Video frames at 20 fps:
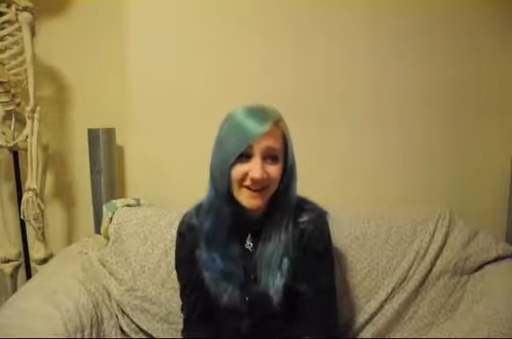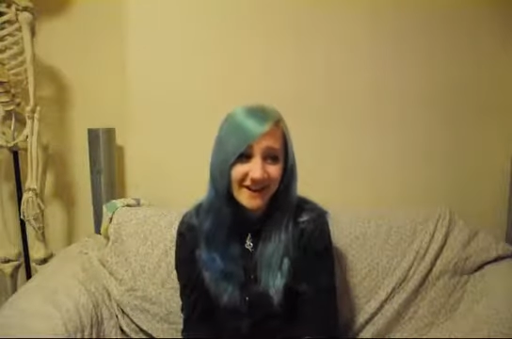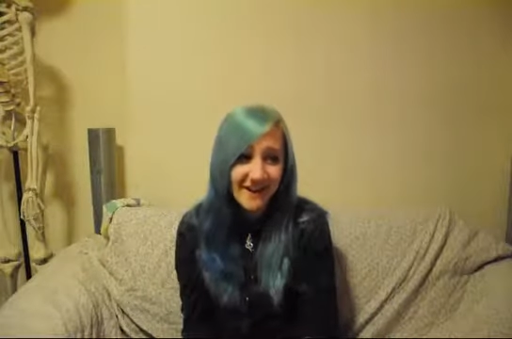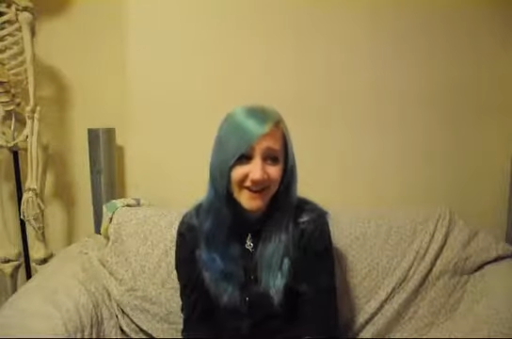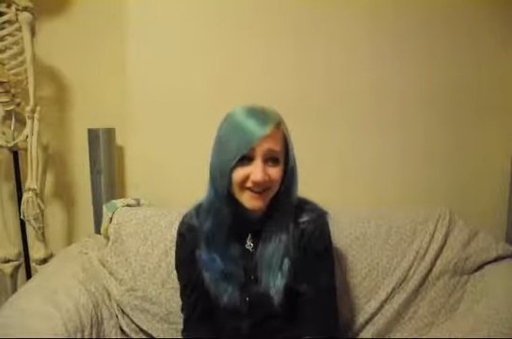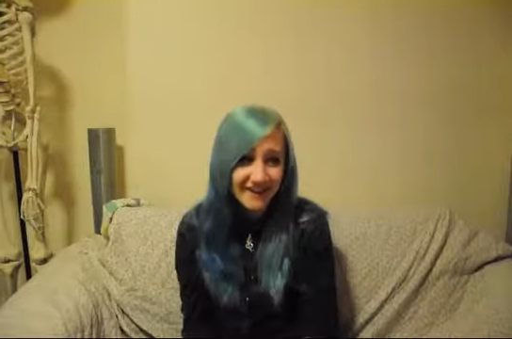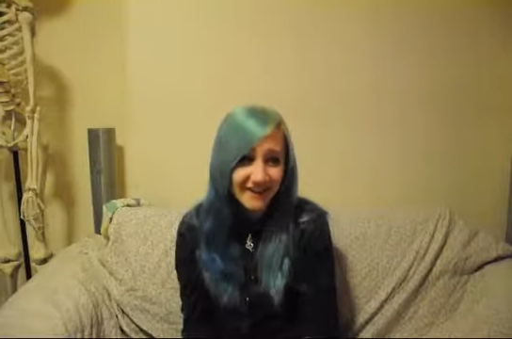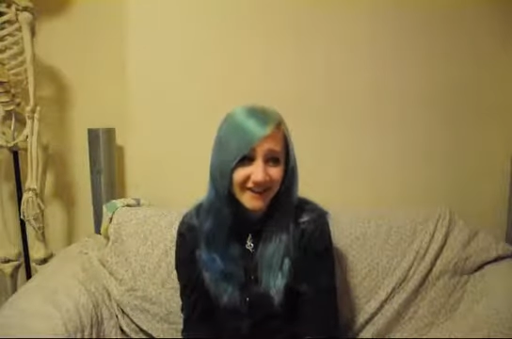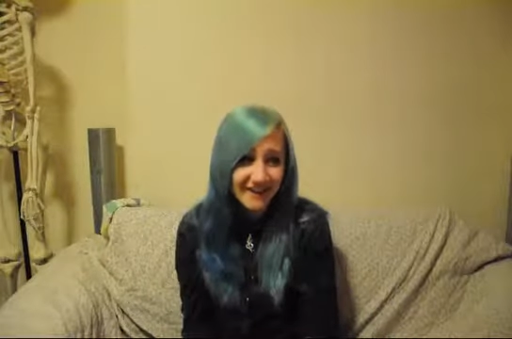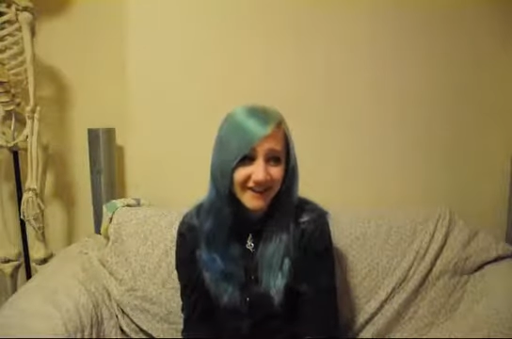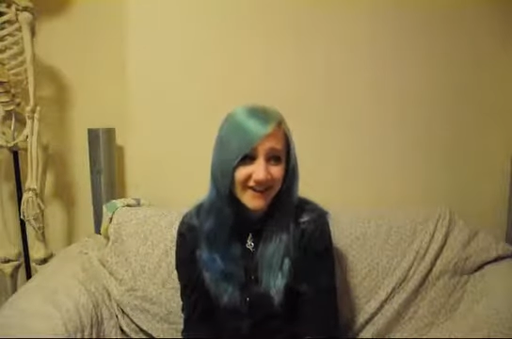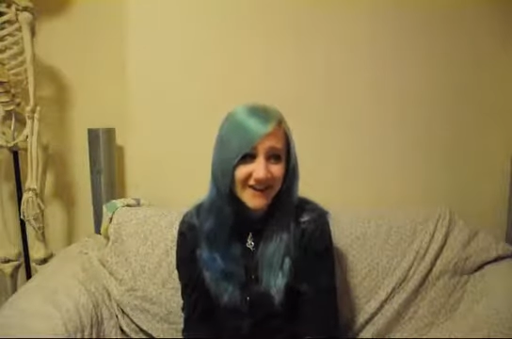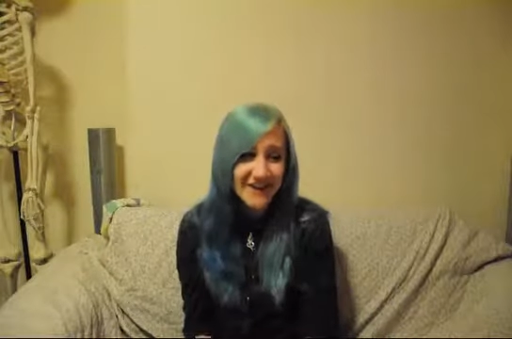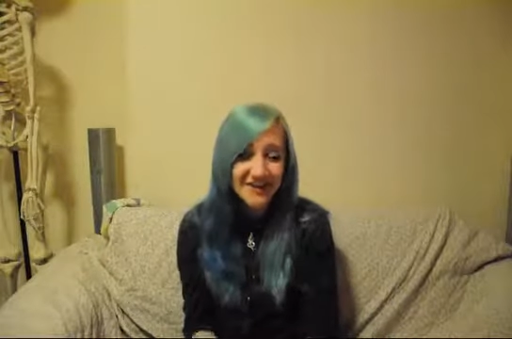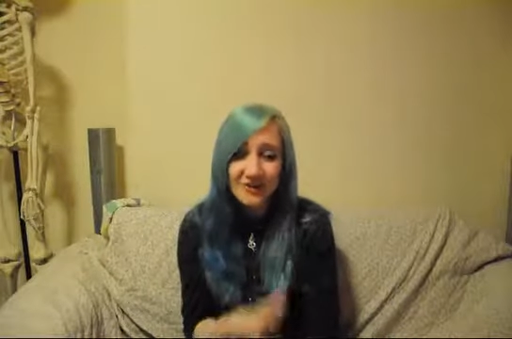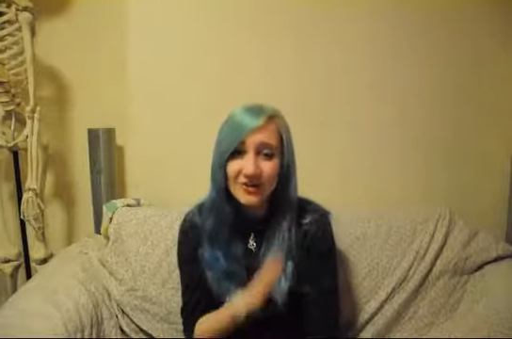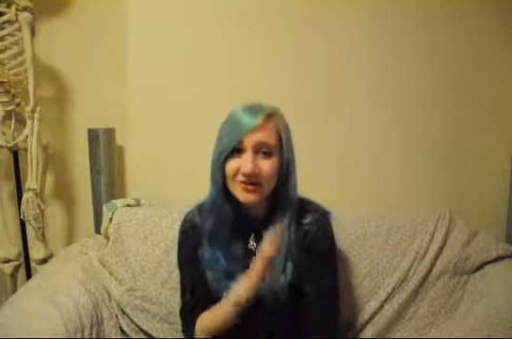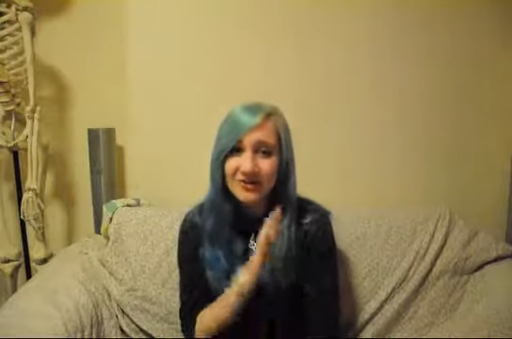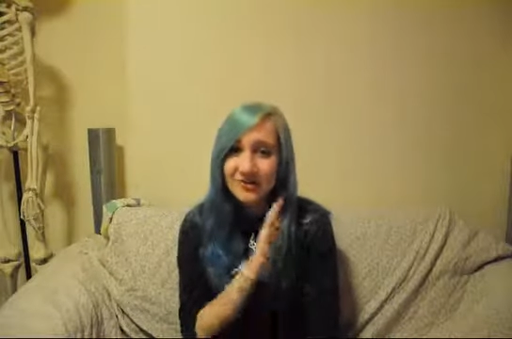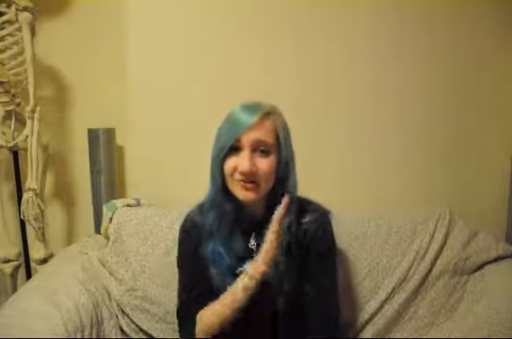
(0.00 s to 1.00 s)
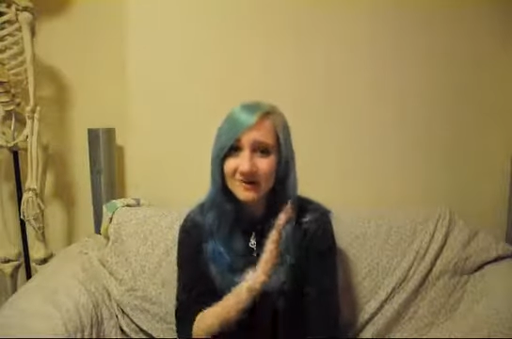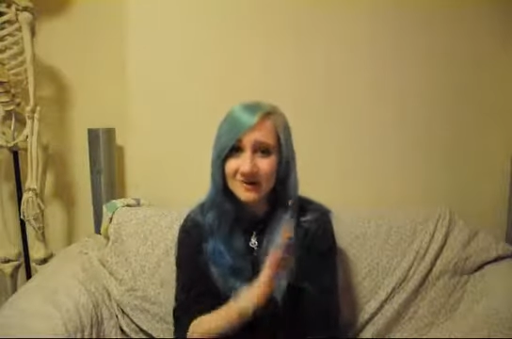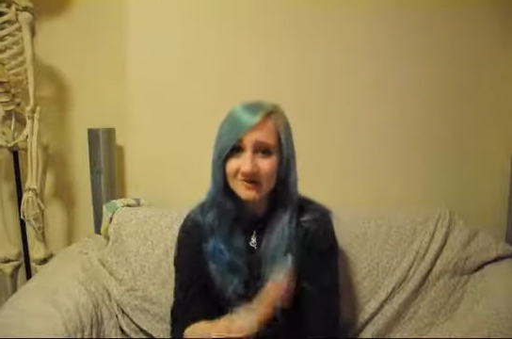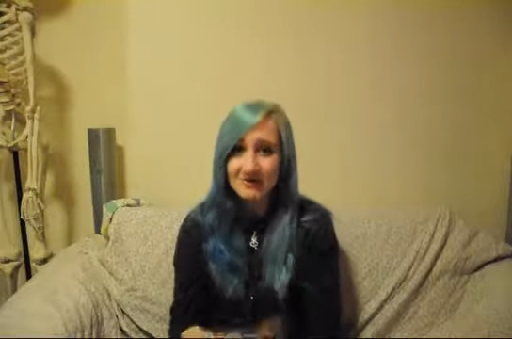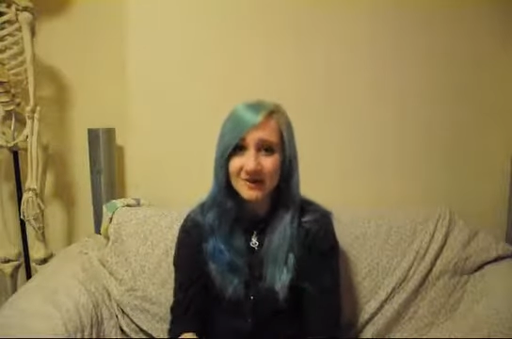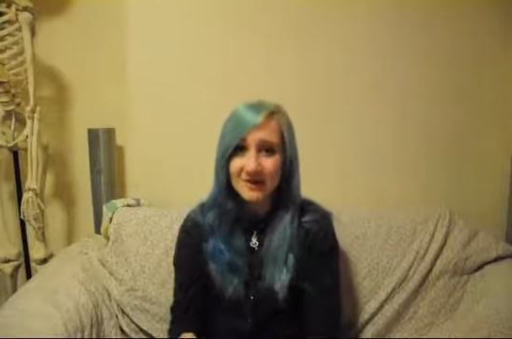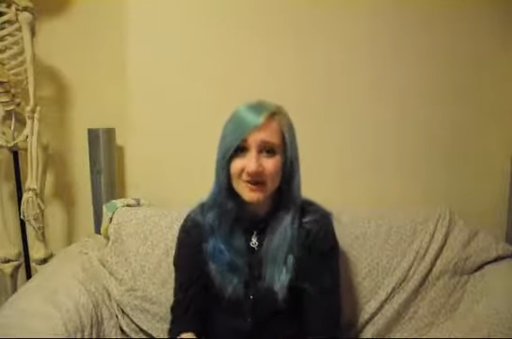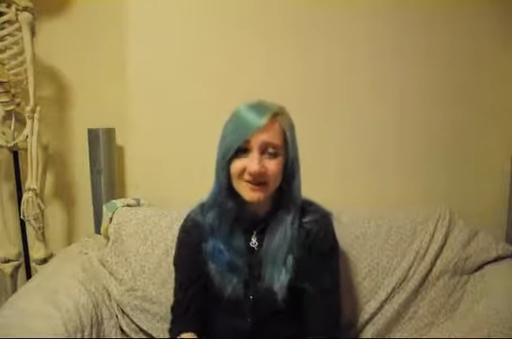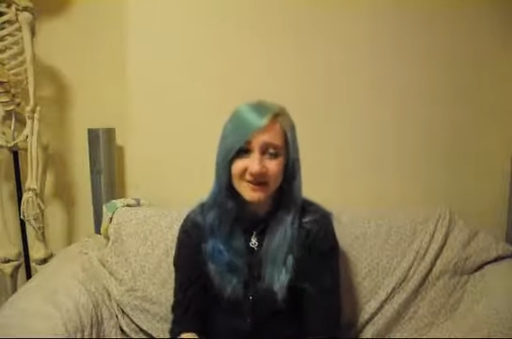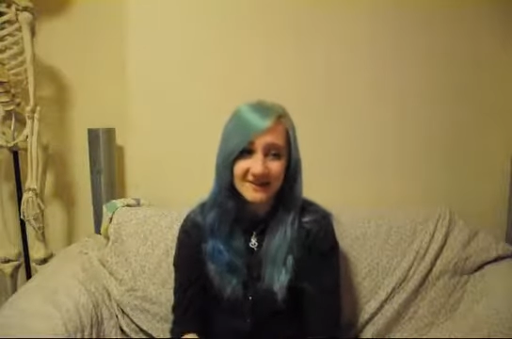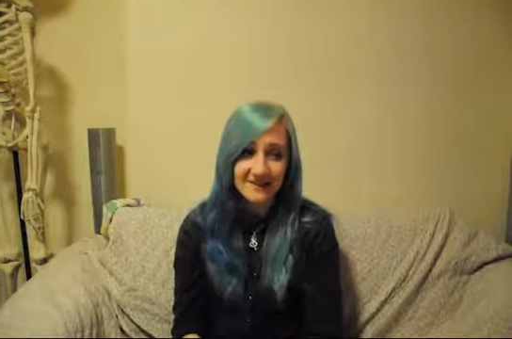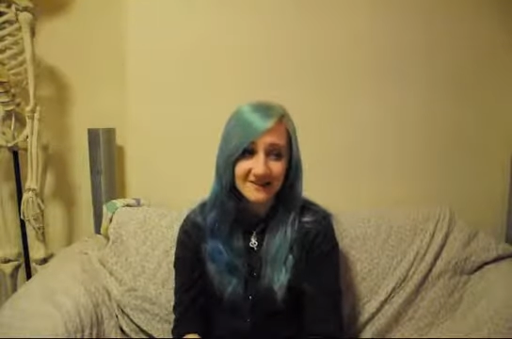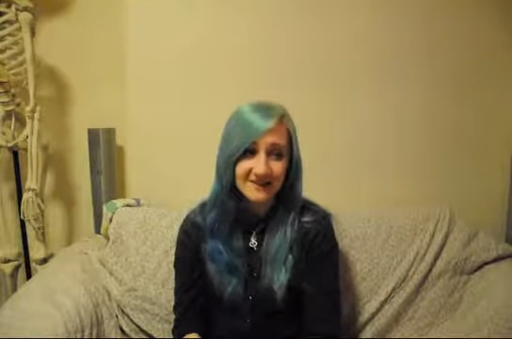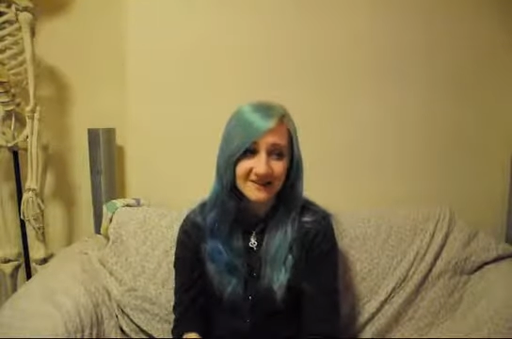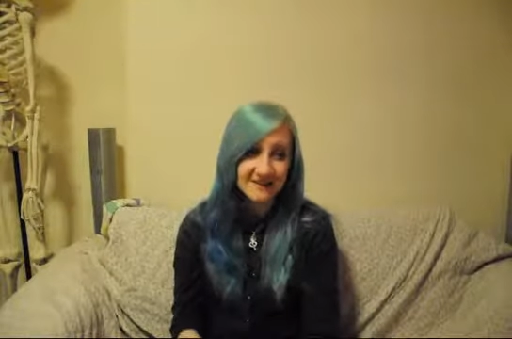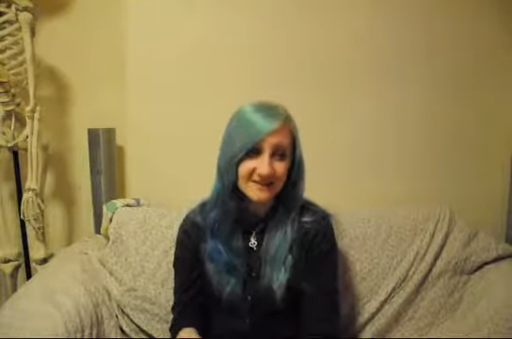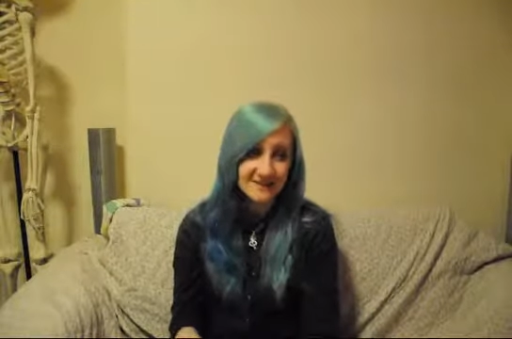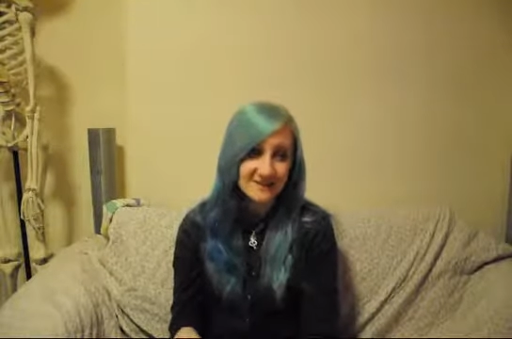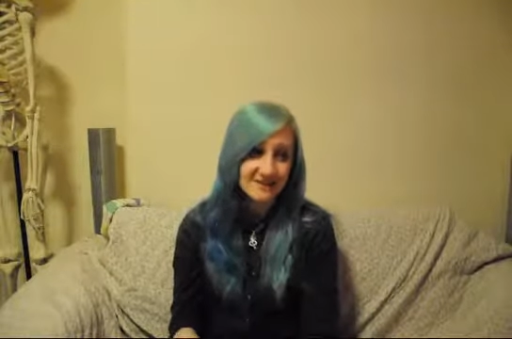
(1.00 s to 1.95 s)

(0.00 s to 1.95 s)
And like, not completely, you know,